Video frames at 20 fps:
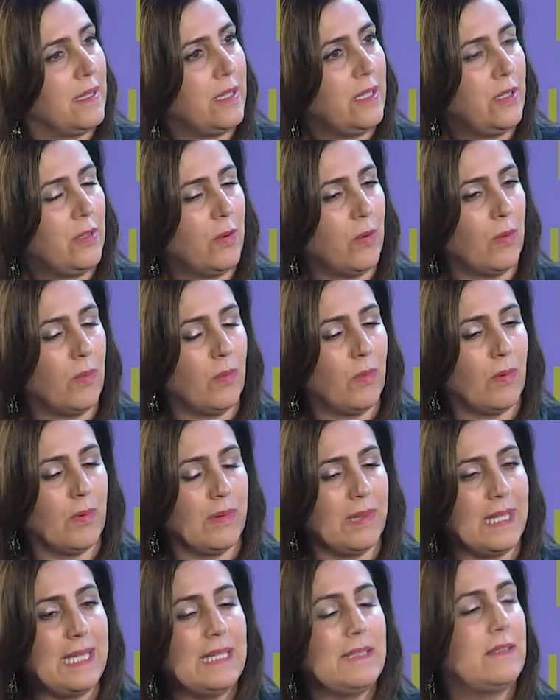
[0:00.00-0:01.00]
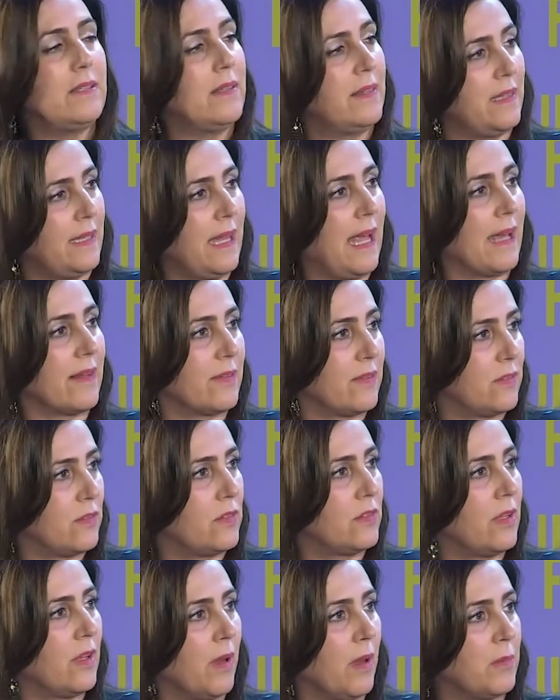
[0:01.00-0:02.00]
you know, lead to the
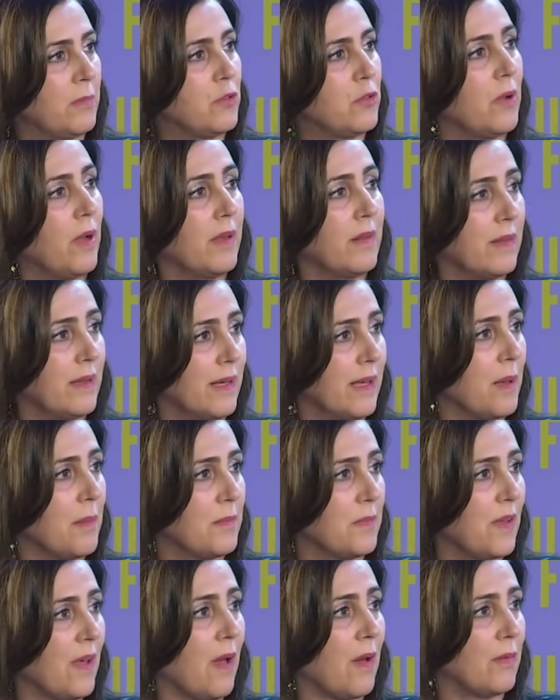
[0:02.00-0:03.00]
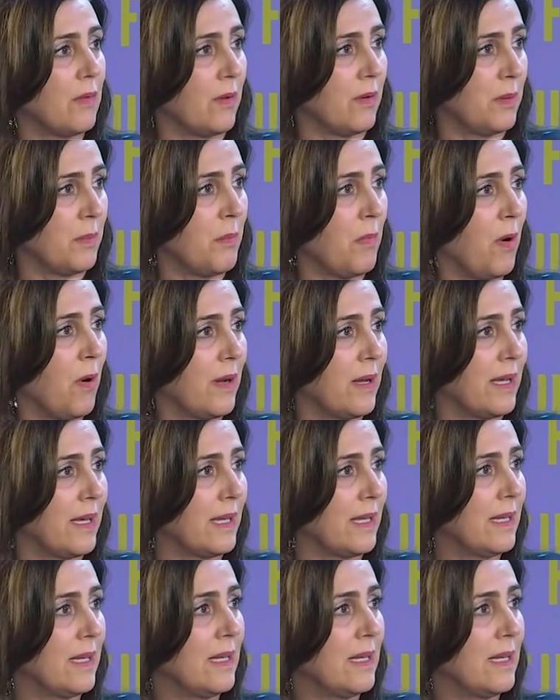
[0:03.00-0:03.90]
next drug that comes out on the market.